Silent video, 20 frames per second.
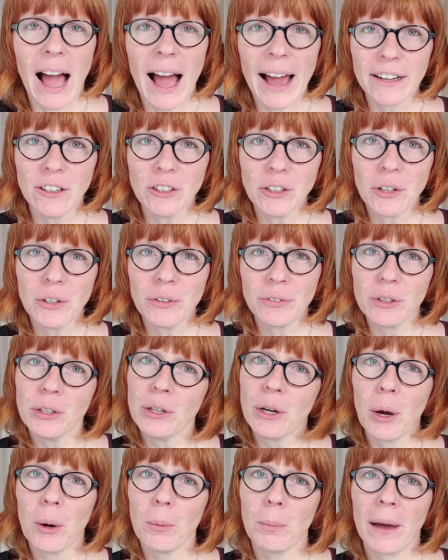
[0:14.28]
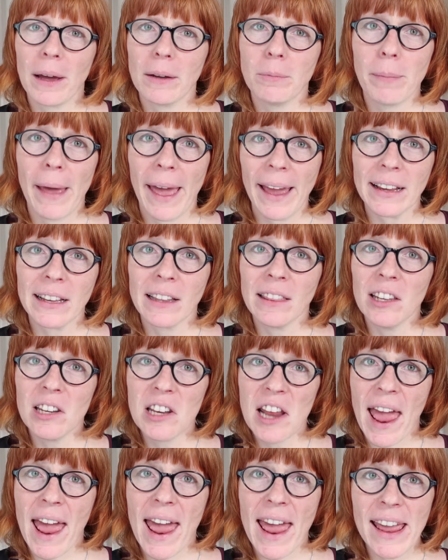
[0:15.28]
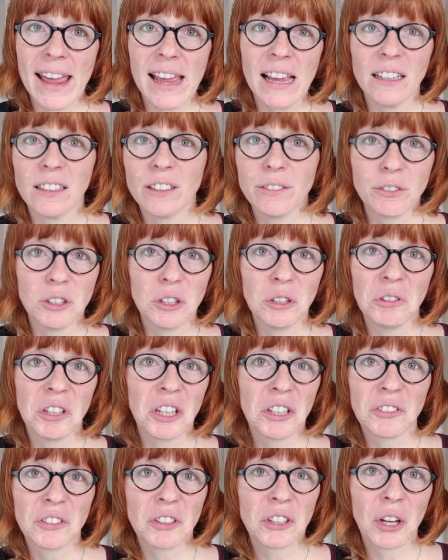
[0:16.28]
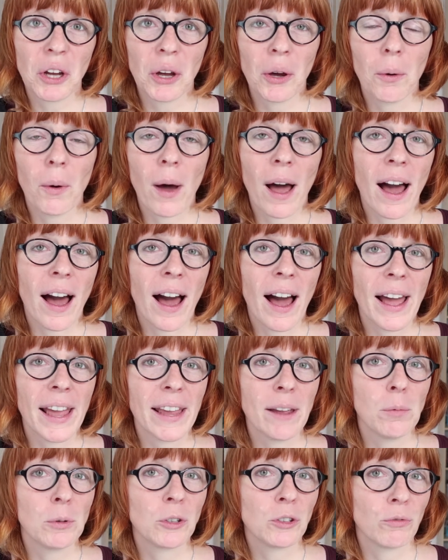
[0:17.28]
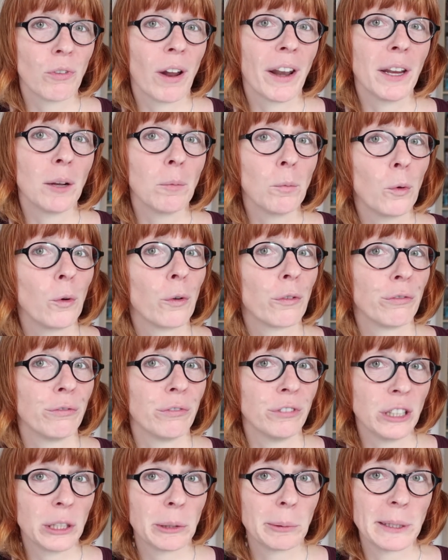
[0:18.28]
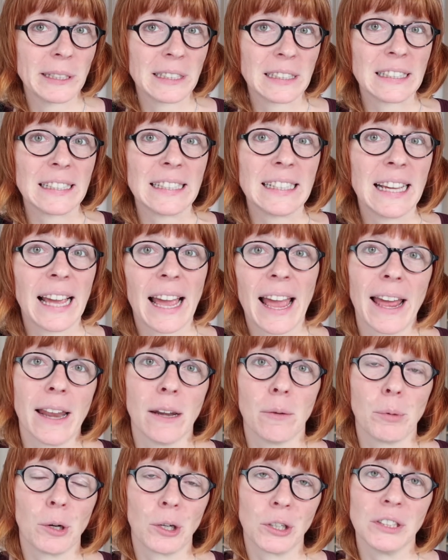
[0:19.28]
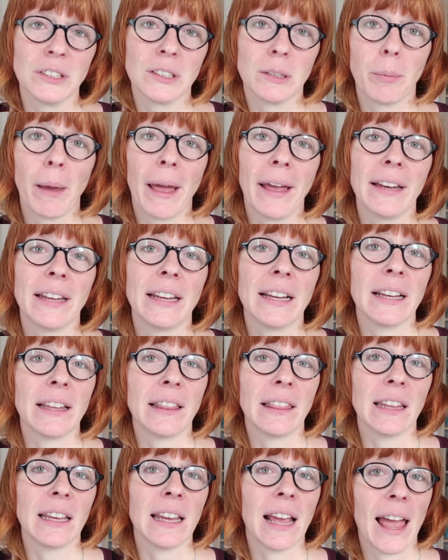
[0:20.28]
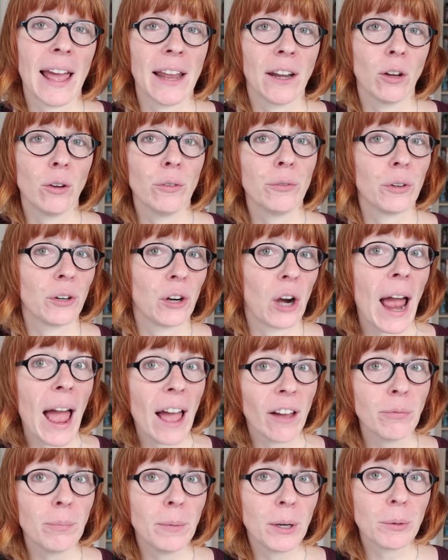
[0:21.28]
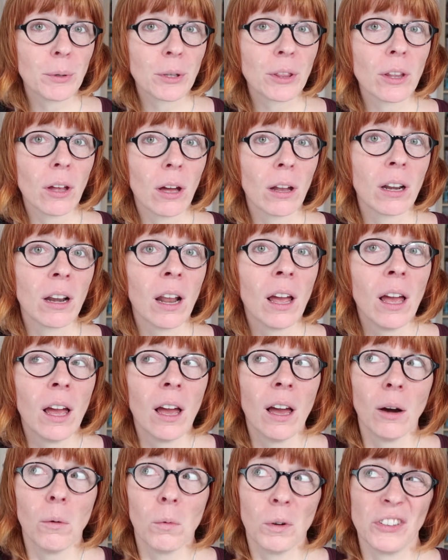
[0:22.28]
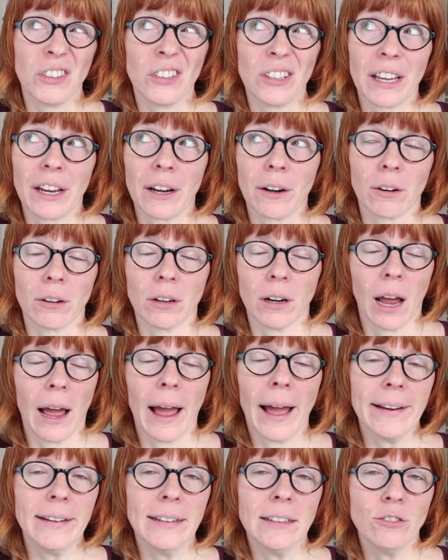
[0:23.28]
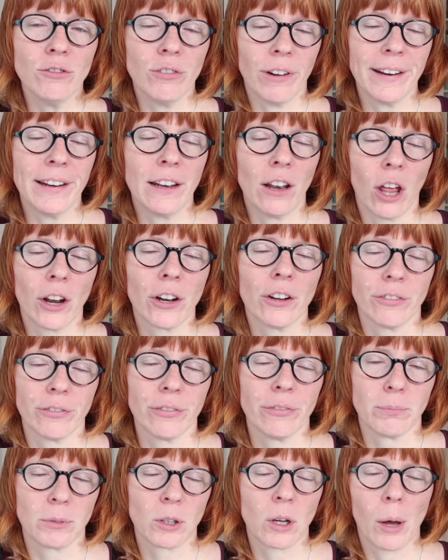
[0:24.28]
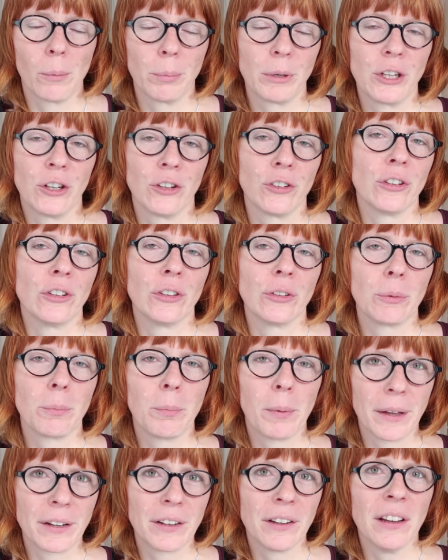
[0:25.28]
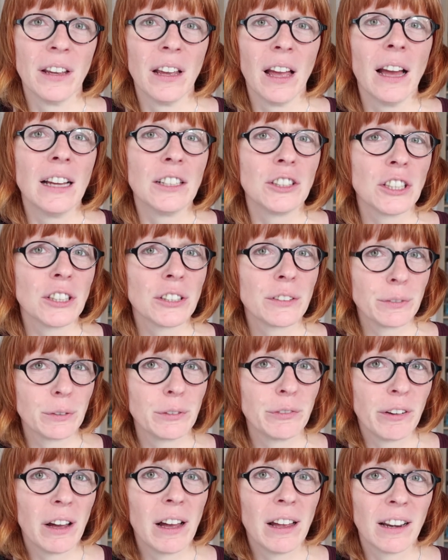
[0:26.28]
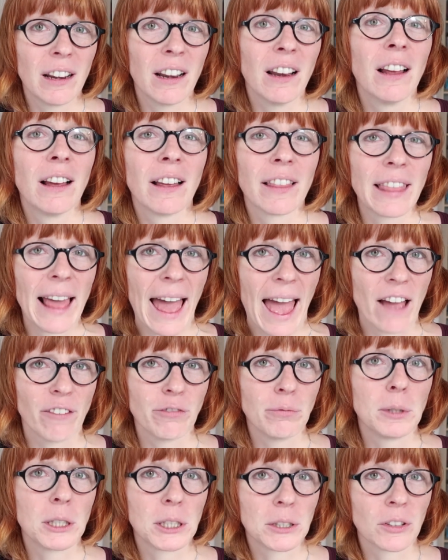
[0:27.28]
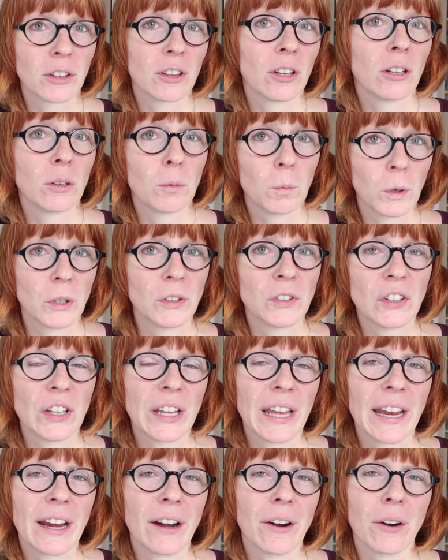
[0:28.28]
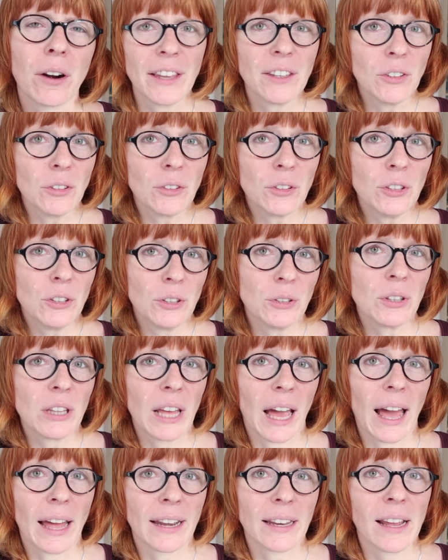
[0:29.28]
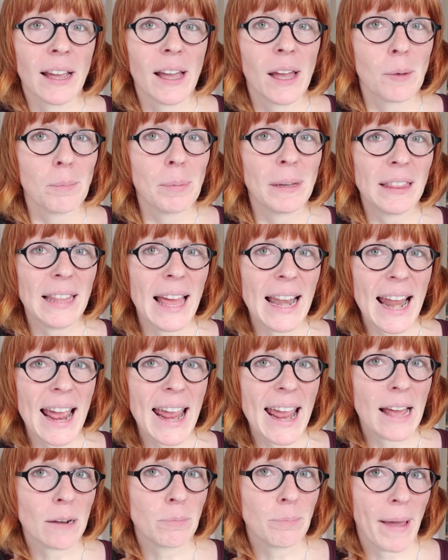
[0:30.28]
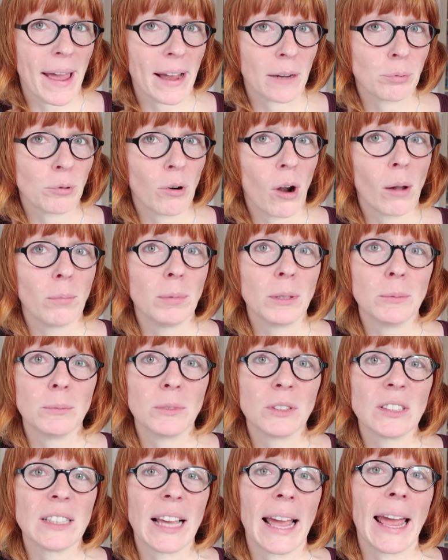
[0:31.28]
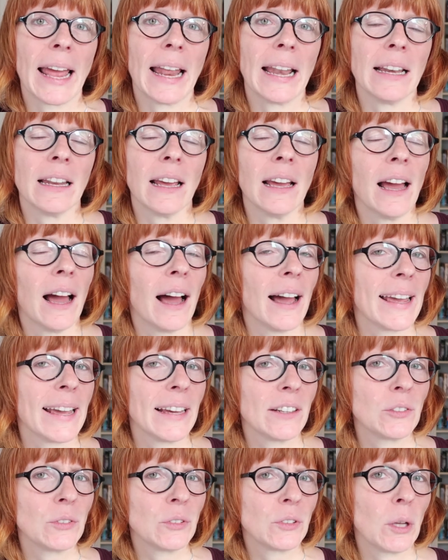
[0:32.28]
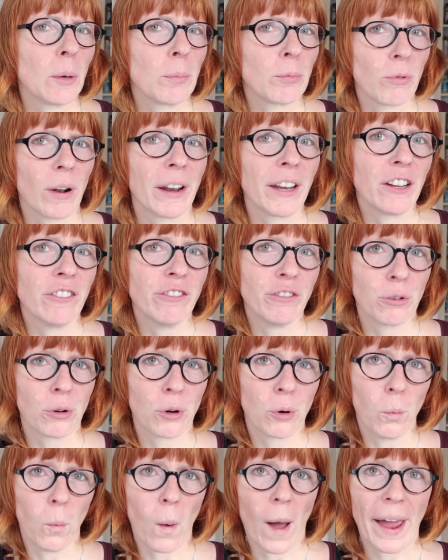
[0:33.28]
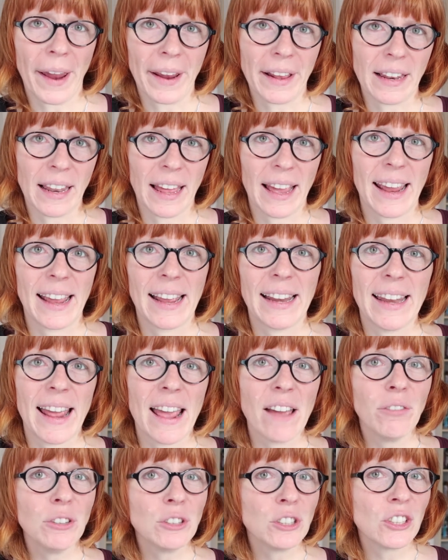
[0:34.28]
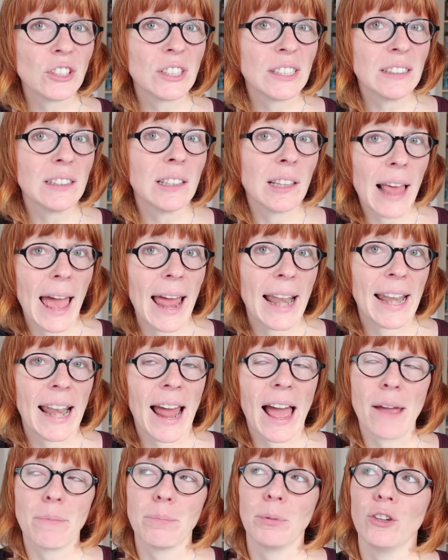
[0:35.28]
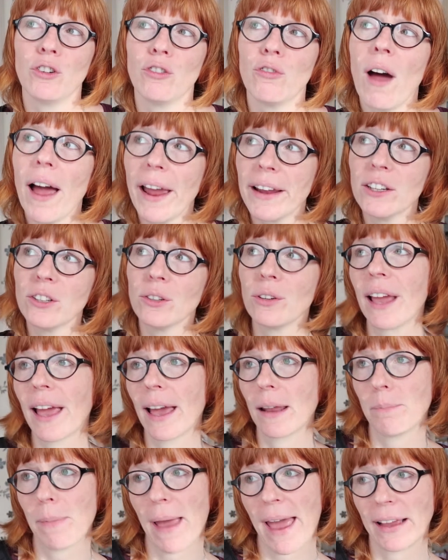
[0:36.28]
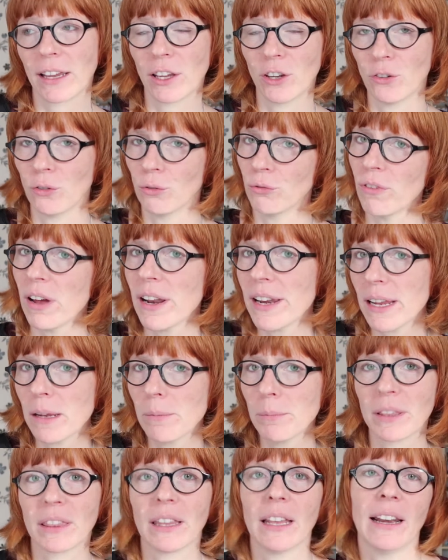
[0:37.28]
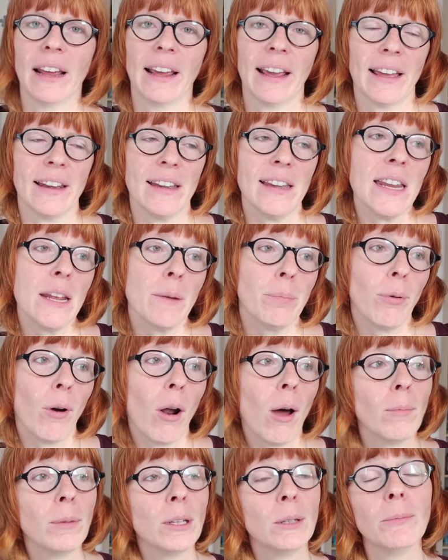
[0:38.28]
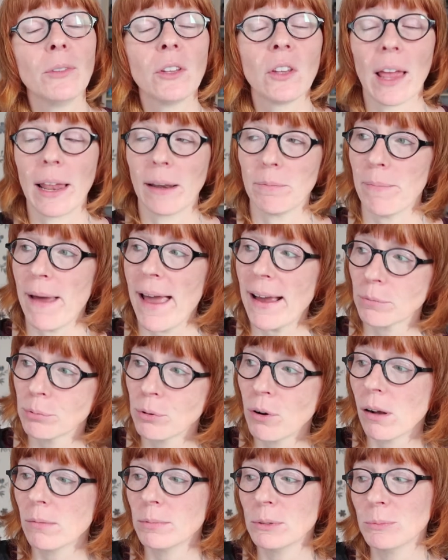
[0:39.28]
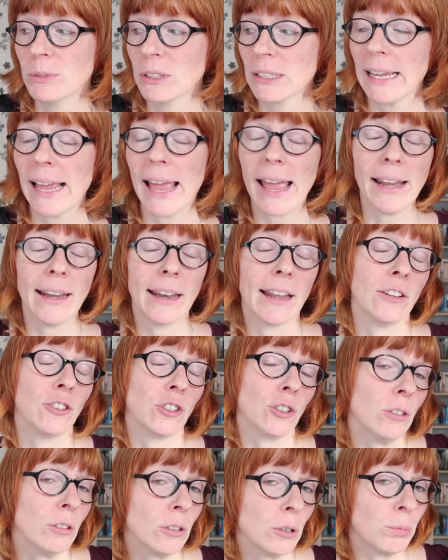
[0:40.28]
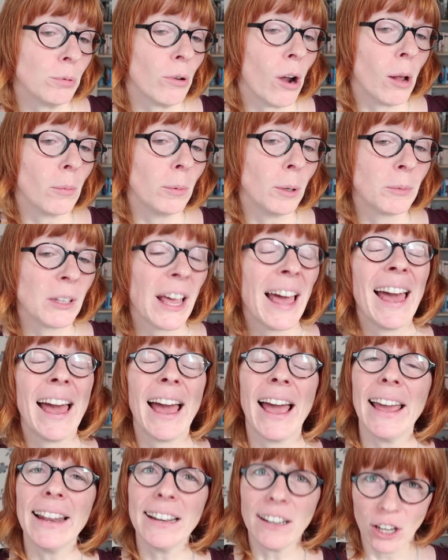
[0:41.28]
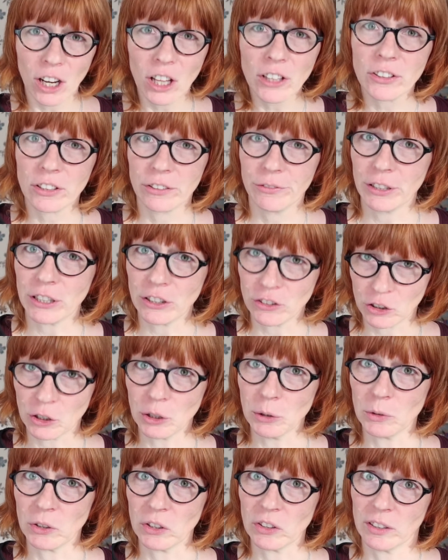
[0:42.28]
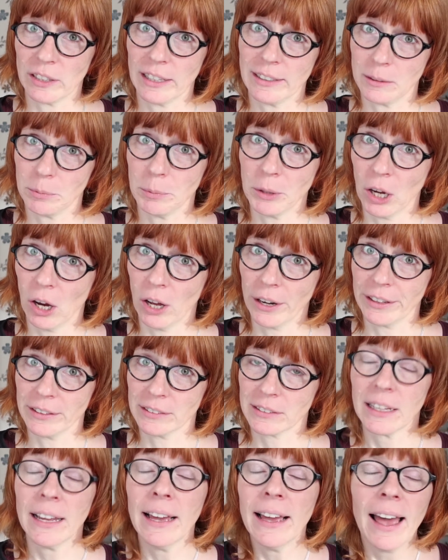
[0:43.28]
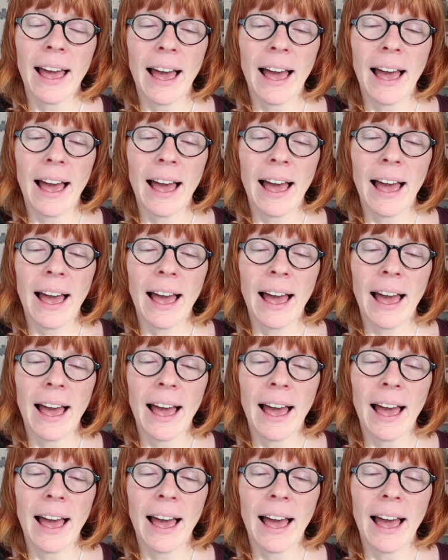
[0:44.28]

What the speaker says: I don't know if you know, but back in the day, a few years ago, I was running more frequently and participating in the Hanover Half Marathon once a year. I didn't run a lot of competitions, but just for fun, the half marathon once a year. I used to do that, but then I had back problems and I had to stop running for a while. And ever since then, I've been trying to get back into running, but then I had knee problems and back problems again and shoulder problems and lots of excuses, let's be honest.